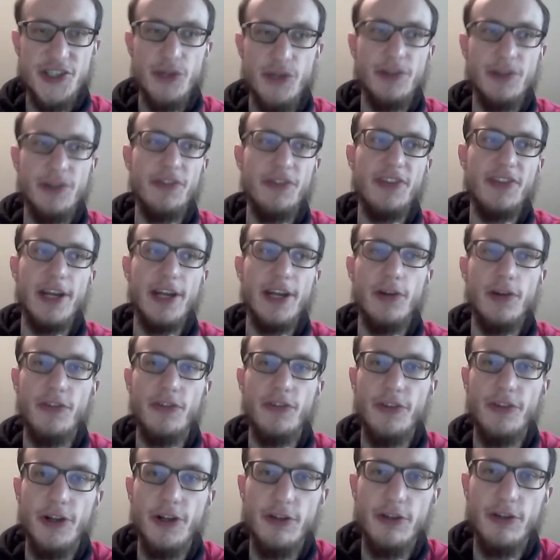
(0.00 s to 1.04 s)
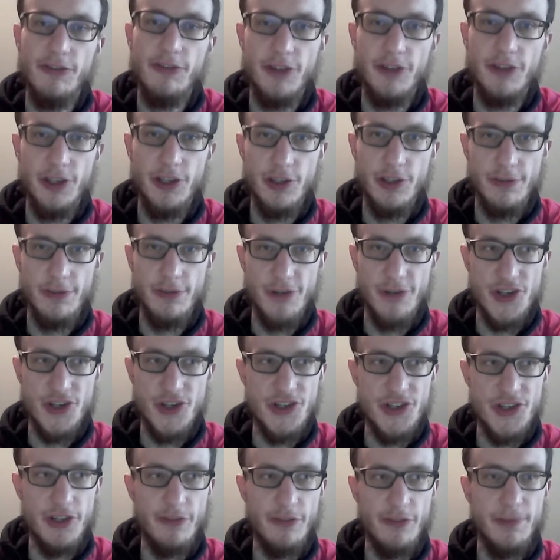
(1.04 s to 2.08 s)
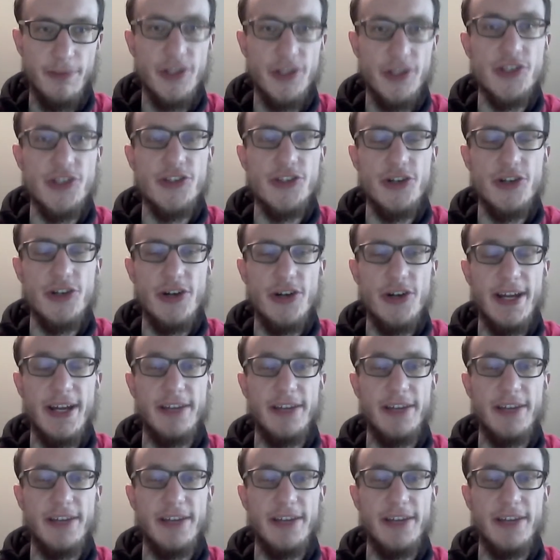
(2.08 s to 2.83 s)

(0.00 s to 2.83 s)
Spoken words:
Students Council of the University of Münster,